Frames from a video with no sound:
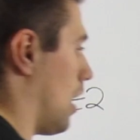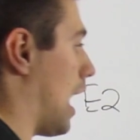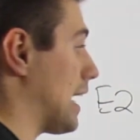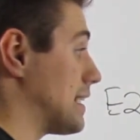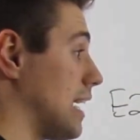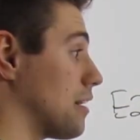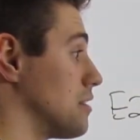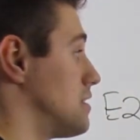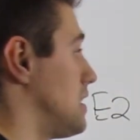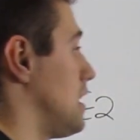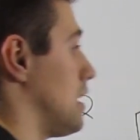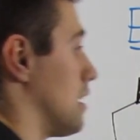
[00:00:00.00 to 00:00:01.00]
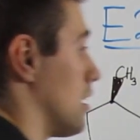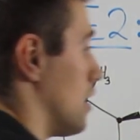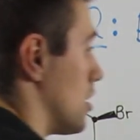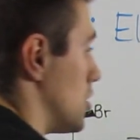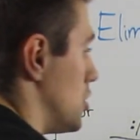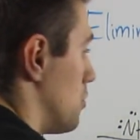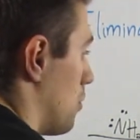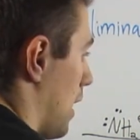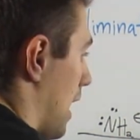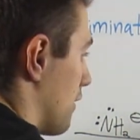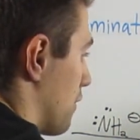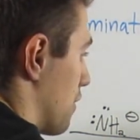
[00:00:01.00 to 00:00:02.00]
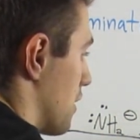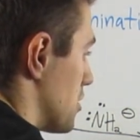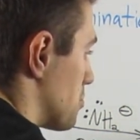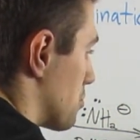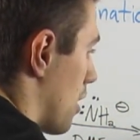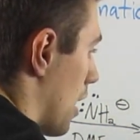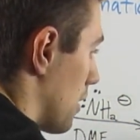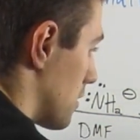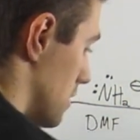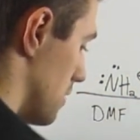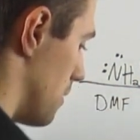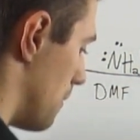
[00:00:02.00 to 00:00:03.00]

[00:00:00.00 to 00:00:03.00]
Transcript: I guarantee you will have this product